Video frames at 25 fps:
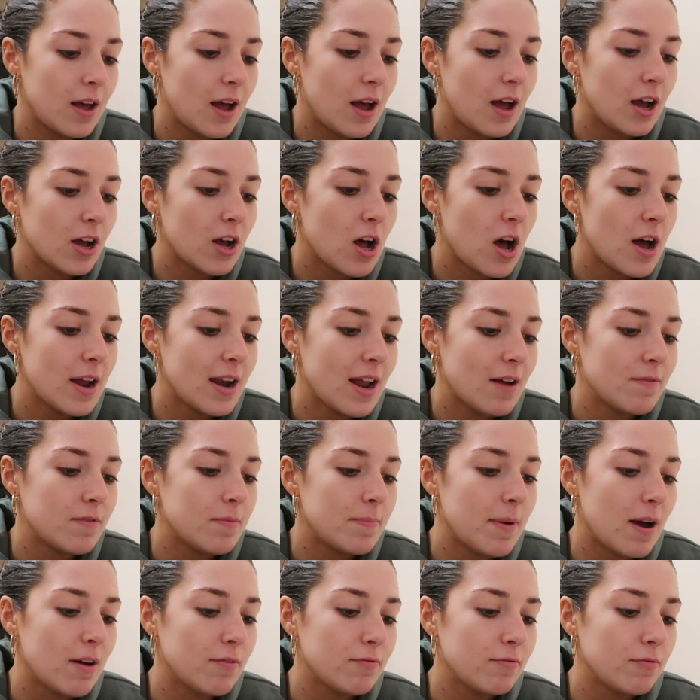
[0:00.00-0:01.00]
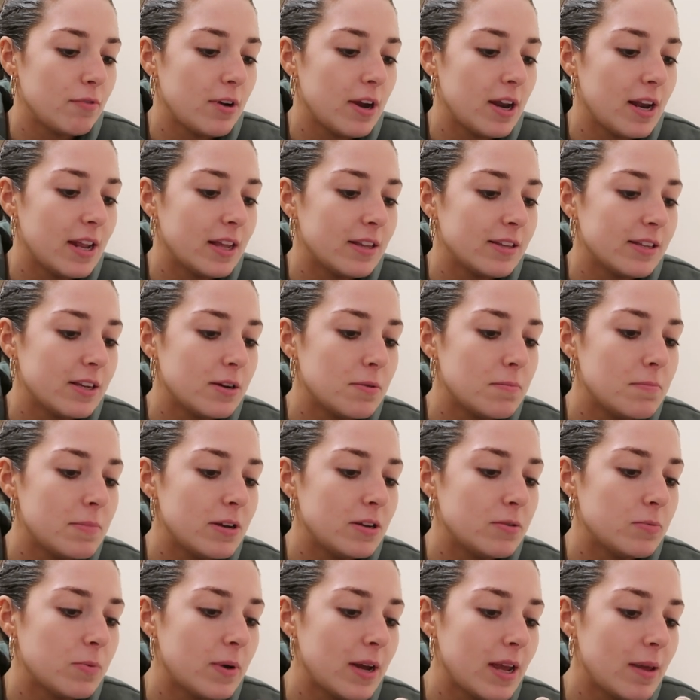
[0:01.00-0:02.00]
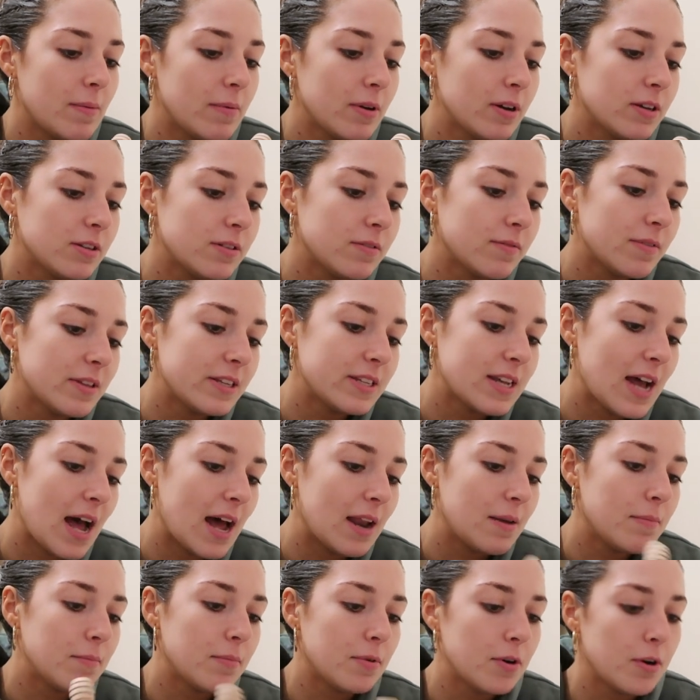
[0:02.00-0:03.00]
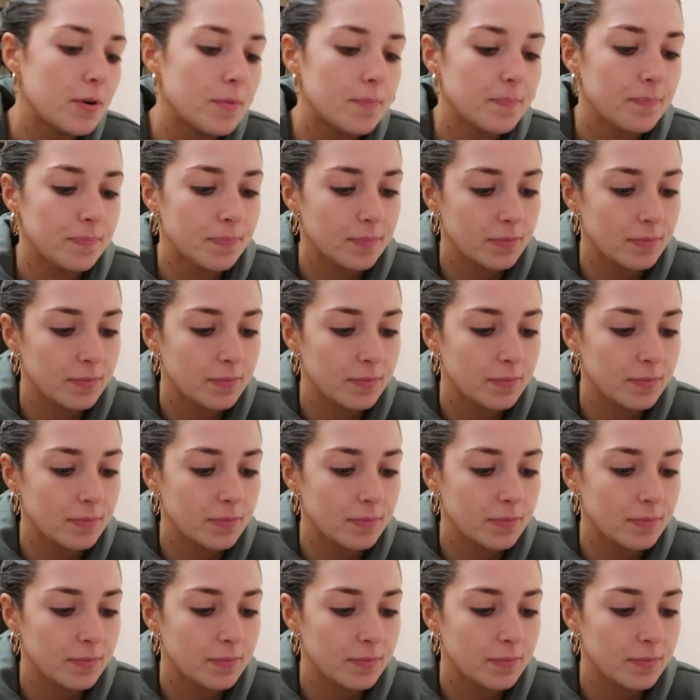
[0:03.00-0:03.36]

I can't have a bath really until midweek because of the tan, but